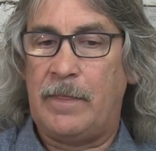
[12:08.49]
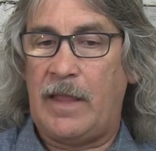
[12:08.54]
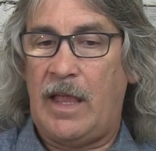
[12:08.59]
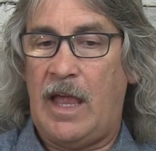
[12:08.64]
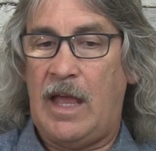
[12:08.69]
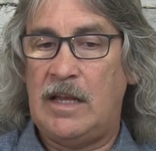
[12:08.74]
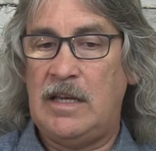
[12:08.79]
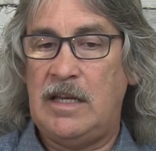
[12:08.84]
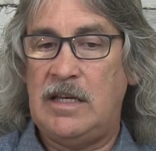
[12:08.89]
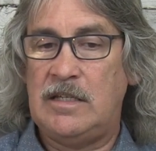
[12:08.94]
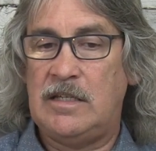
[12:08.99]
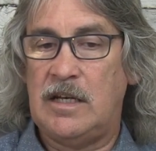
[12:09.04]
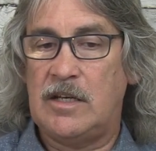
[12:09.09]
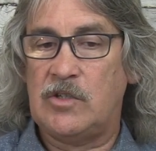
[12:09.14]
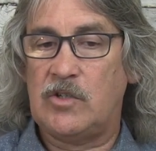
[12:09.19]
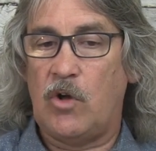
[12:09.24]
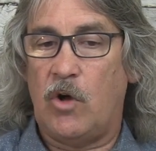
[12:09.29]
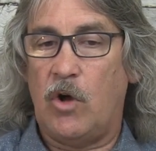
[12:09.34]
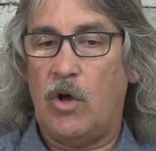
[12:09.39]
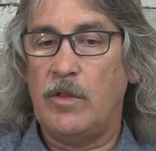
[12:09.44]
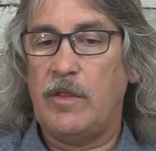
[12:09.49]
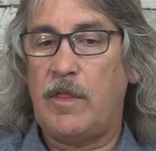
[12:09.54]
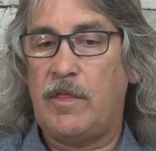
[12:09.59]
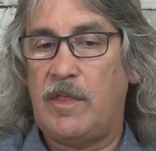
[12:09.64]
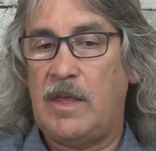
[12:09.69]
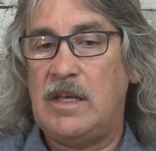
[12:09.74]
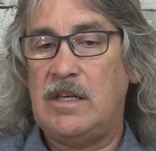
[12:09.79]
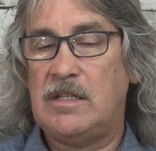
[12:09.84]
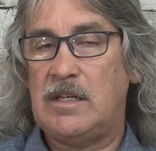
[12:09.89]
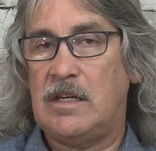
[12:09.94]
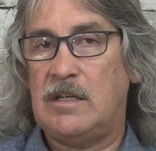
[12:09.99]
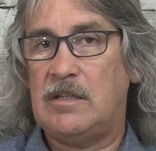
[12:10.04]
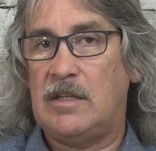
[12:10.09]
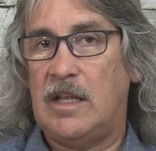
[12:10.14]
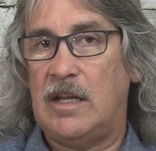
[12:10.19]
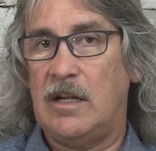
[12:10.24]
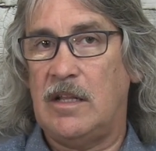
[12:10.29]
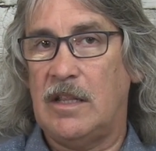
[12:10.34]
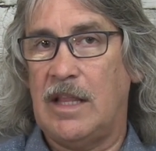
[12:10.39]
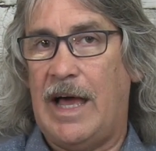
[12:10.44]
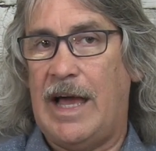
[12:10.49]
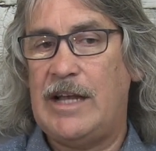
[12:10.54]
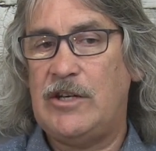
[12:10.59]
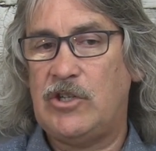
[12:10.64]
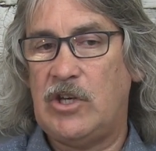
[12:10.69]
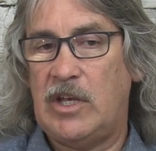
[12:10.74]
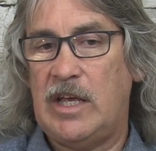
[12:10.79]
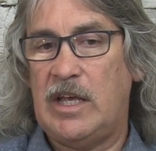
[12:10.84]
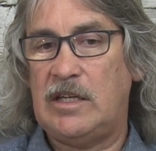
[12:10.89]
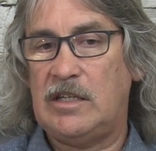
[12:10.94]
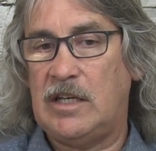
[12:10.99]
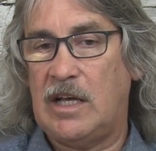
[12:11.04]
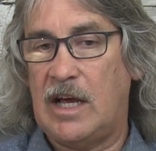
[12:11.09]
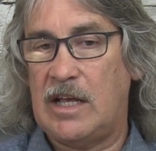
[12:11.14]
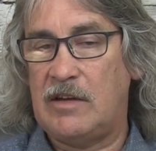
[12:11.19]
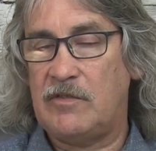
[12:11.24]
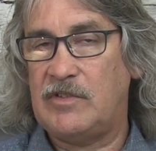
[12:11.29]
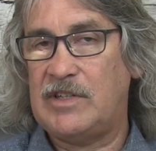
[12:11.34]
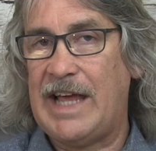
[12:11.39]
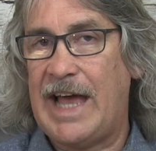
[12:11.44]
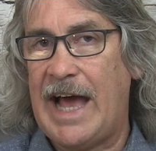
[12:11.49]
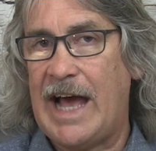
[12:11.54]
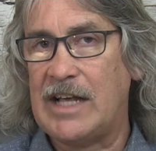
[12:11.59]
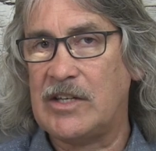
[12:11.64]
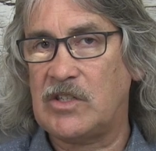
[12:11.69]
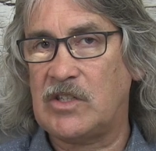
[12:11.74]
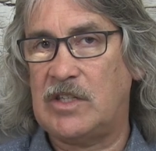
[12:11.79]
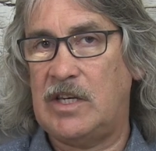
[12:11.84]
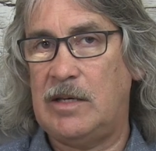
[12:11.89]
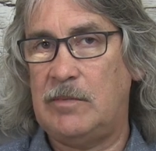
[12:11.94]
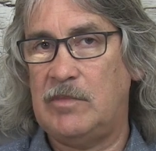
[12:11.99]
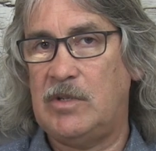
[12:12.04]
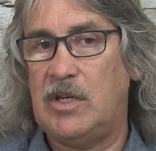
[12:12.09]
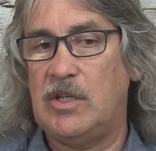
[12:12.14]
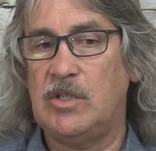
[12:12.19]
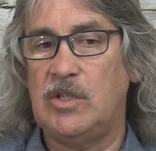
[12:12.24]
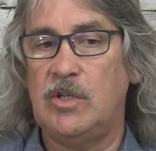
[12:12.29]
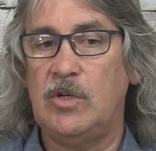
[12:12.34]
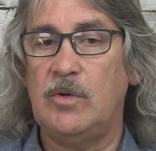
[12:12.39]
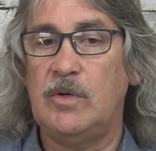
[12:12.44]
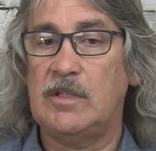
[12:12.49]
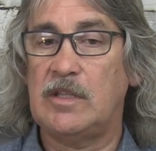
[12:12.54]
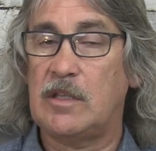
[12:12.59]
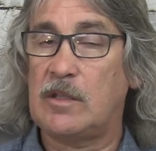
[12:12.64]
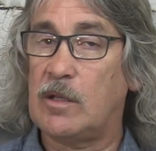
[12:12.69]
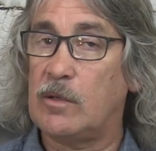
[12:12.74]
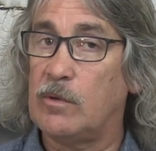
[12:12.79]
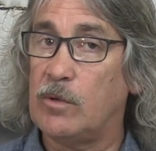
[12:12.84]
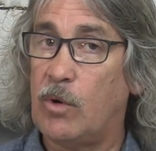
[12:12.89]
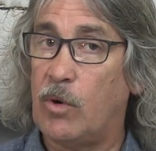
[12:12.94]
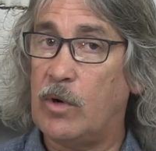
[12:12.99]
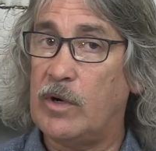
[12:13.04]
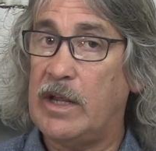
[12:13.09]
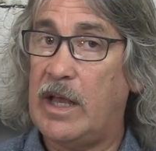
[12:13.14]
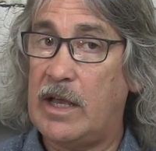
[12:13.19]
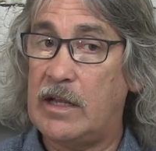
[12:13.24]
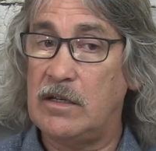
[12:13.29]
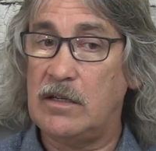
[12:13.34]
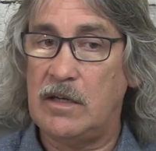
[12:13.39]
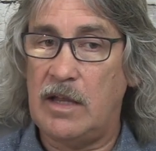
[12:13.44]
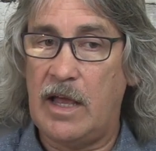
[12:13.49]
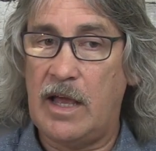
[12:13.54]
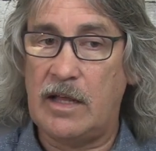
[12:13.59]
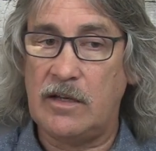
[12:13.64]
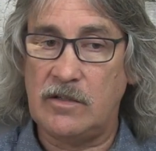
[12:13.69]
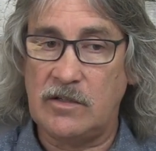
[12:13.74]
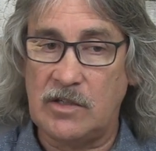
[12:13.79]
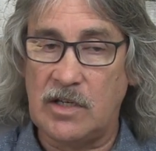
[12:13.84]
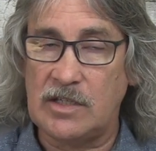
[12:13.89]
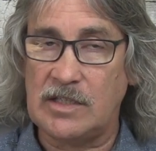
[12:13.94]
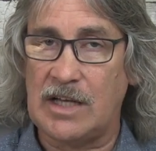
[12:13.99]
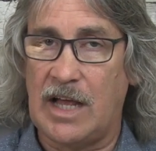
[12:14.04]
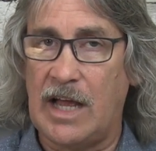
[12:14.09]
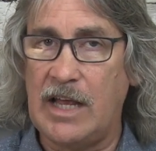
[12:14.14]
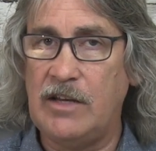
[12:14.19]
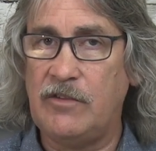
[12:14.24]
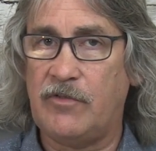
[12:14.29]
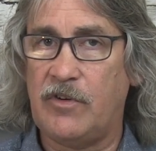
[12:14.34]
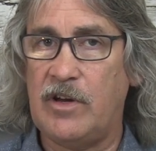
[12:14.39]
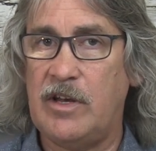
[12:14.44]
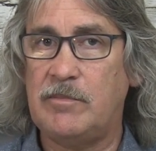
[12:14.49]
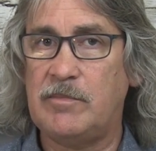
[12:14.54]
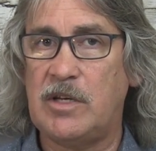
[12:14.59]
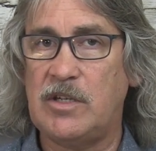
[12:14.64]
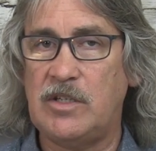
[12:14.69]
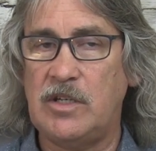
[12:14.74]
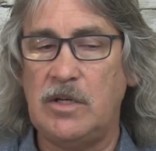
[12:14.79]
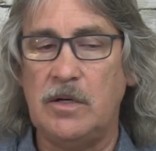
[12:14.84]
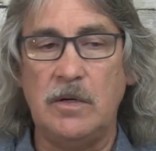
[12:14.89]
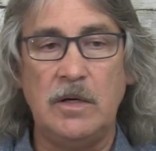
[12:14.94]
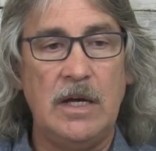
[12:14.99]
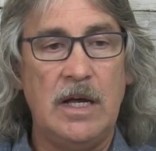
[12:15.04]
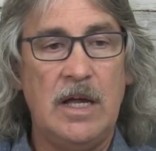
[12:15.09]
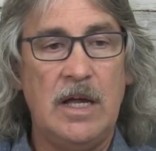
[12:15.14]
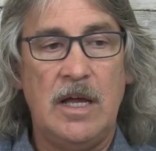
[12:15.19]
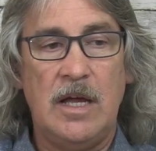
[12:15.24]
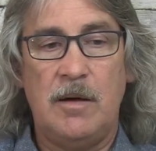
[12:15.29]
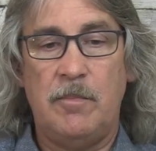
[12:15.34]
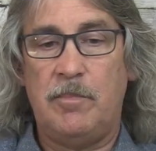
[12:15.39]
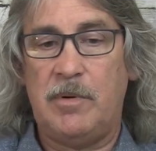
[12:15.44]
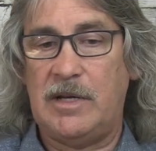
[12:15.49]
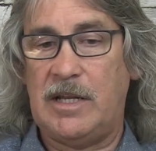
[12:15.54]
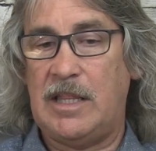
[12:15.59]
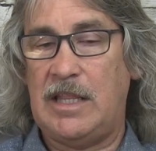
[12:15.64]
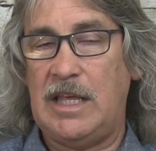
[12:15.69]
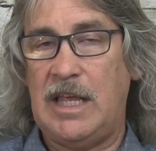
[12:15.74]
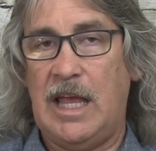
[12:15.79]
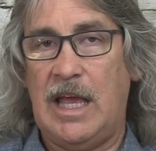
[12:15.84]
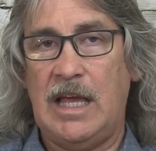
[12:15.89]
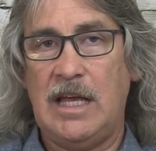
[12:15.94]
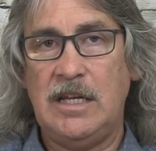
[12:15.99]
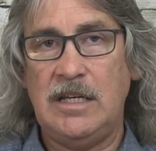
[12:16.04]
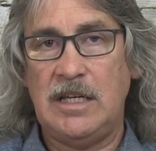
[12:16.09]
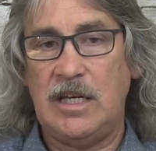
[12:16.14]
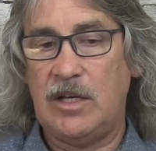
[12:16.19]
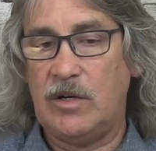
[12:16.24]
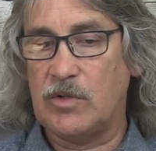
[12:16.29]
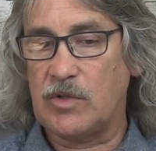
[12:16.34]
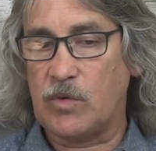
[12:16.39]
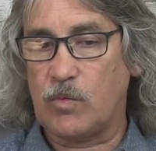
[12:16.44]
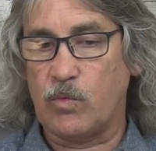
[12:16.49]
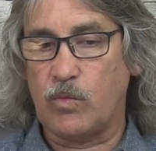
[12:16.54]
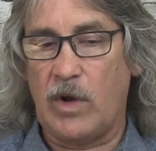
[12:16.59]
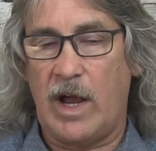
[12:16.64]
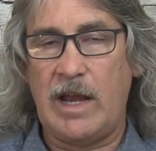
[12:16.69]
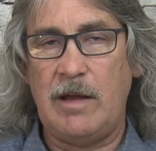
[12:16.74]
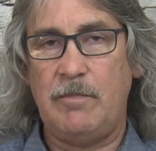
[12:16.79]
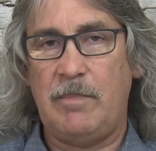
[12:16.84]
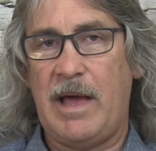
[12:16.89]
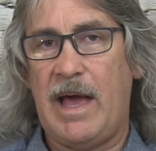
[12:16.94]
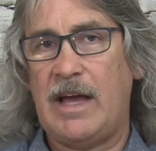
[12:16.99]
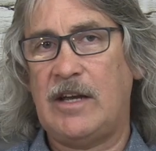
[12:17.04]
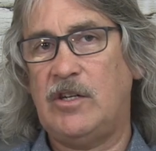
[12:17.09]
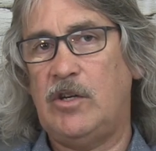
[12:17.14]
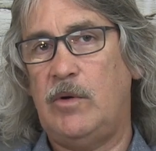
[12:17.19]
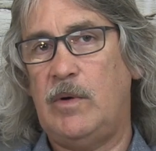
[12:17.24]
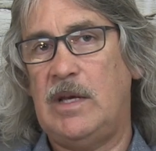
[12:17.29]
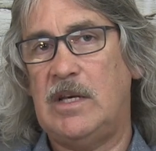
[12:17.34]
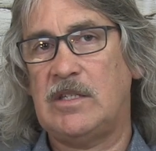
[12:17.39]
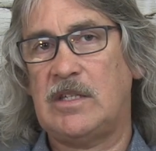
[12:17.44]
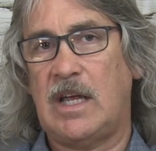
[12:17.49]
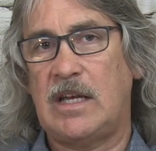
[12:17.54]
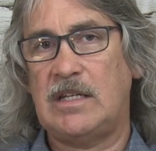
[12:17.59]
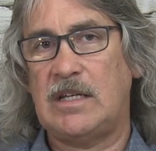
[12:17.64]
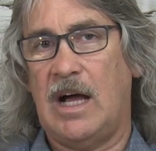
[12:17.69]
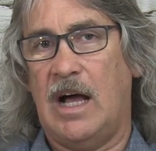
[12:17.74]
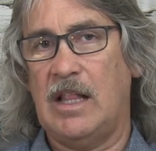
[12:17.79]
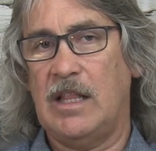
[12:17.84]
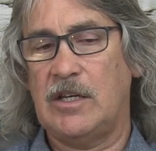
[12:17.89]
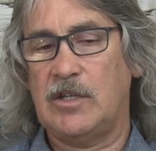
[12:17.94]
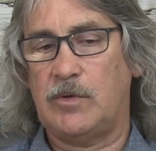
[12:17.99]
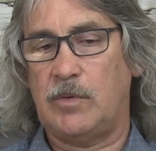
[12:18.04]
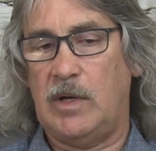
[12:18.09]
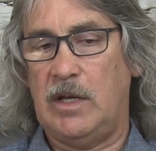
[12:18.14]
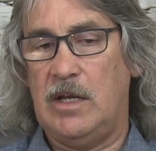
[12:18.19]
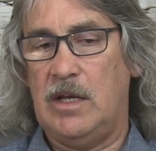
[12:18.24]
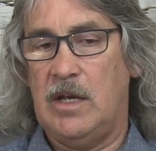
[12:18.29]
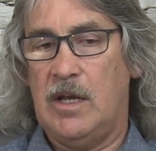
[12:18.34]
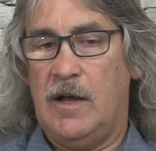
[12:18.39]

And he does all the things that Elijah had kind of tasked him to do, and that the Lord had designed for him to do. But in the end, he goes right back to his idolatry.